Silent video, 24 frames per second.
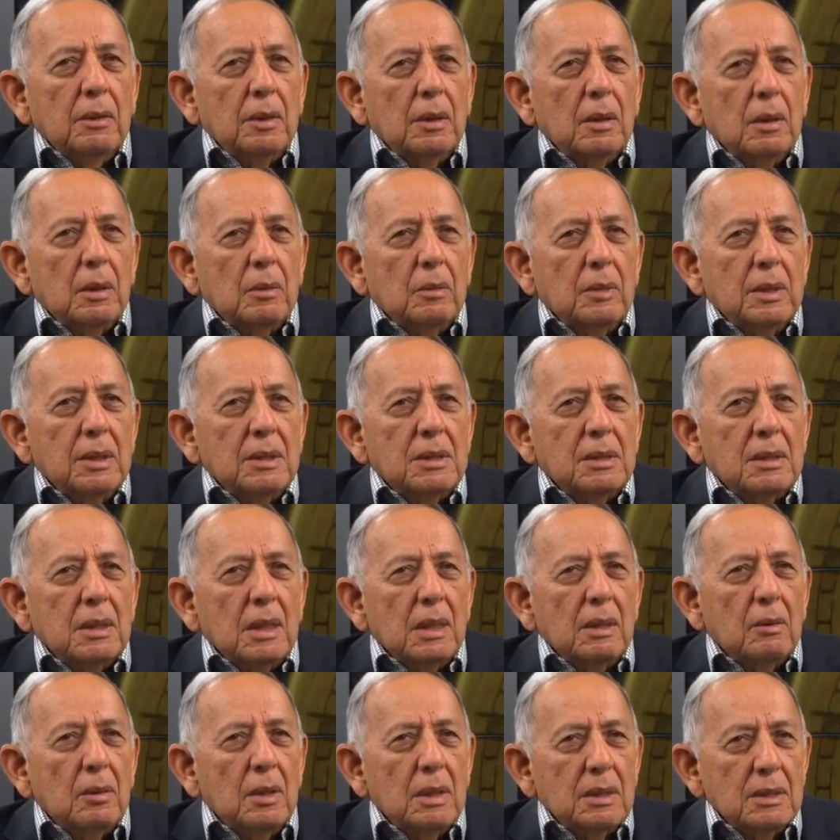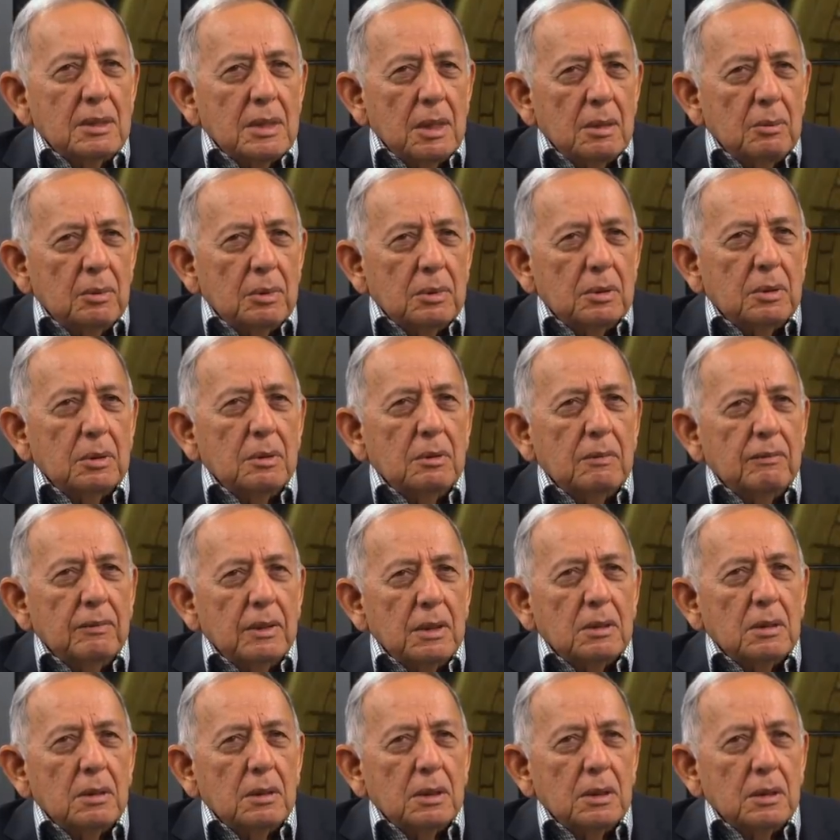uh, the only reason I was able to
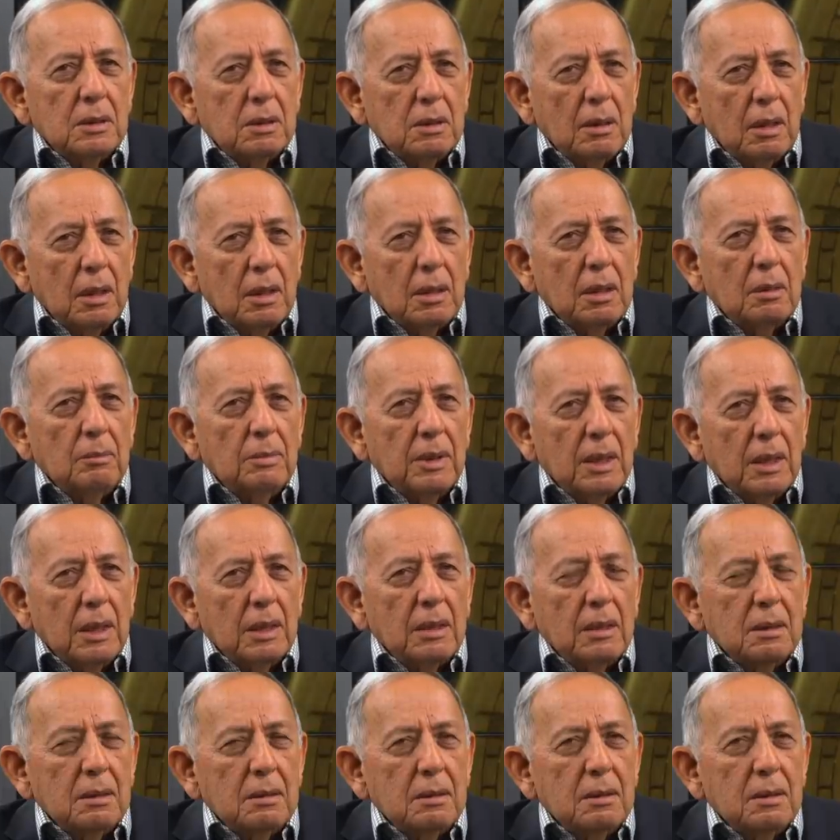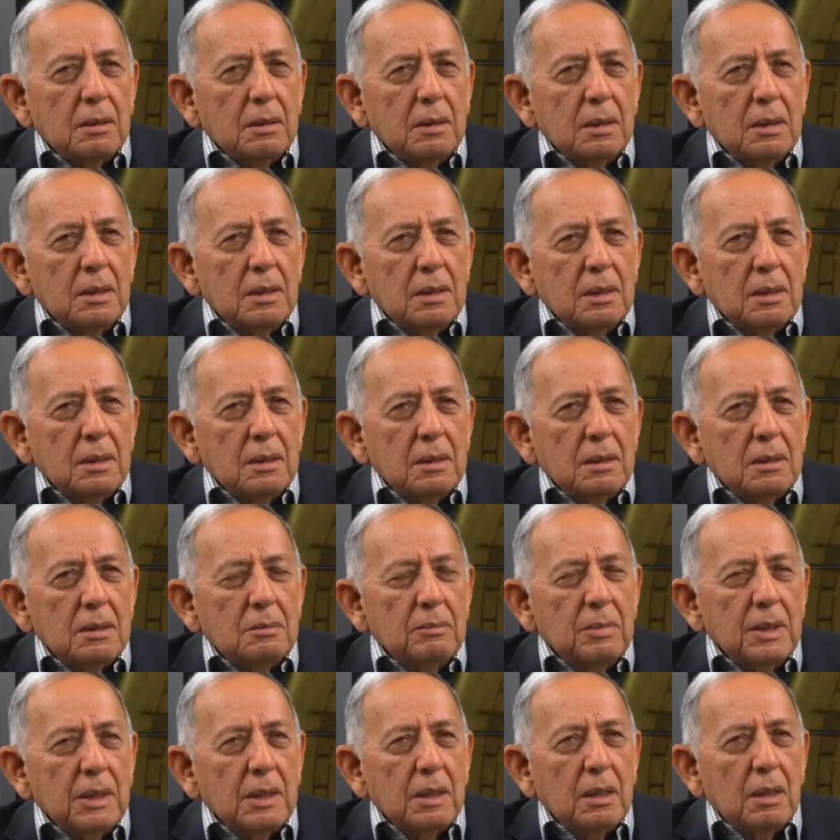eventually talk about it is
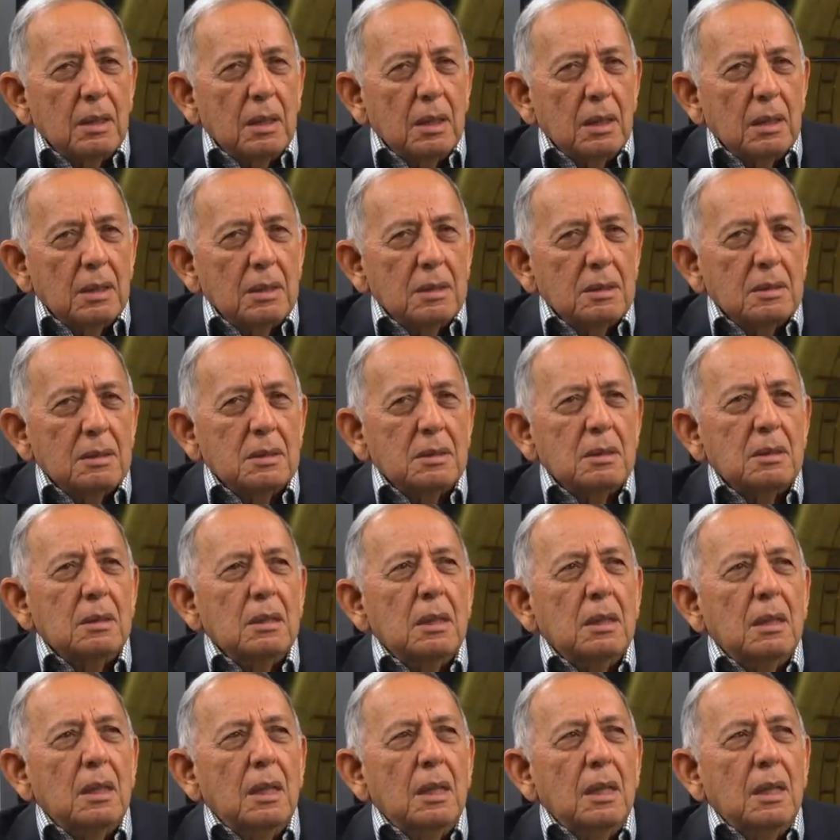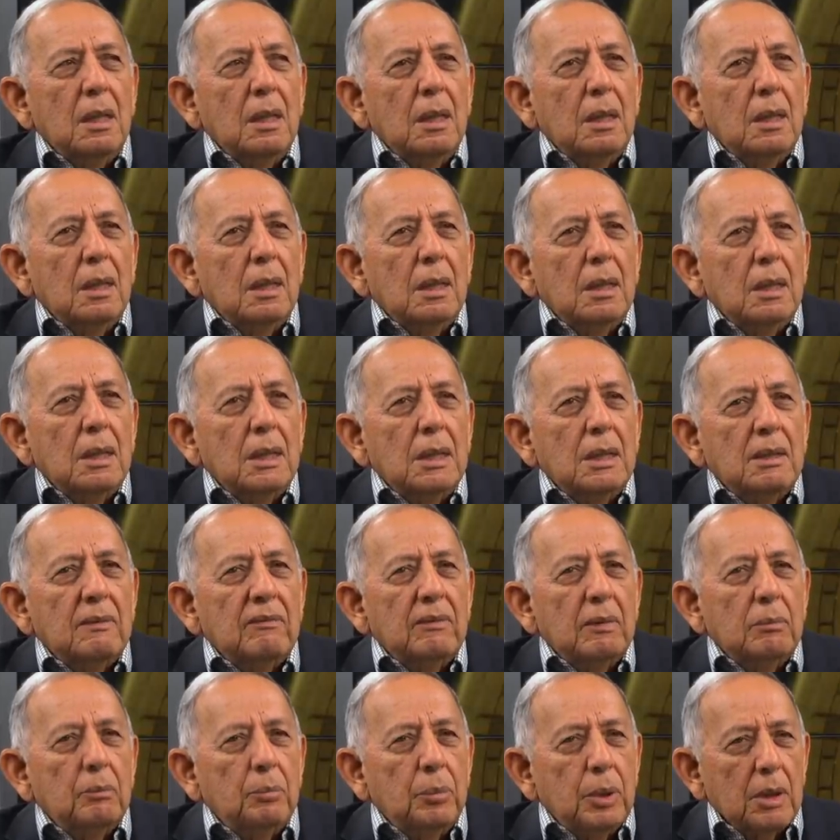because
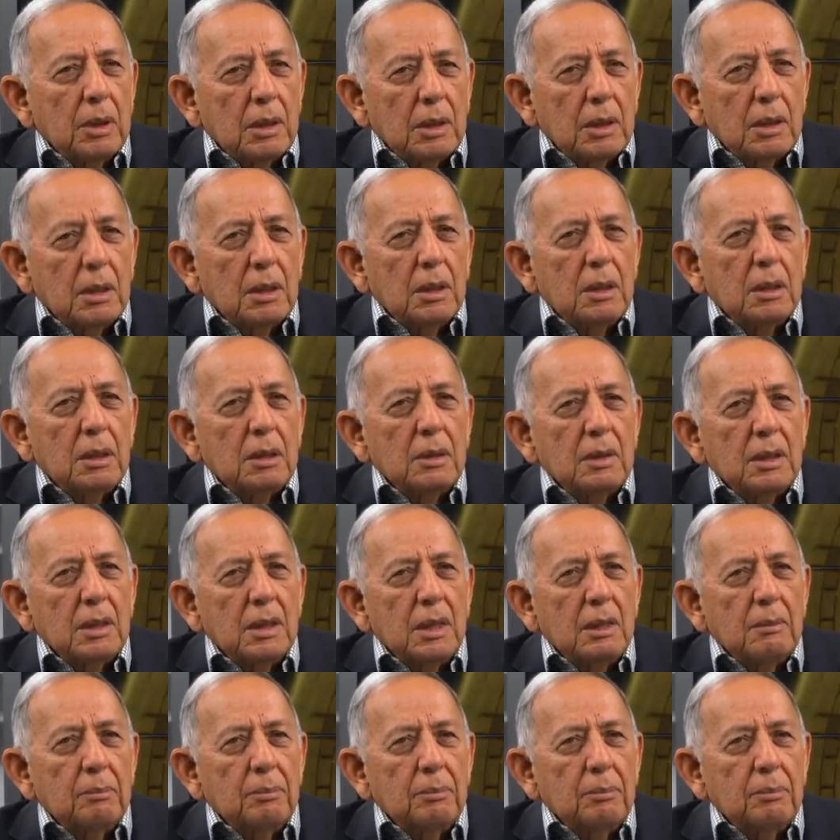of a book that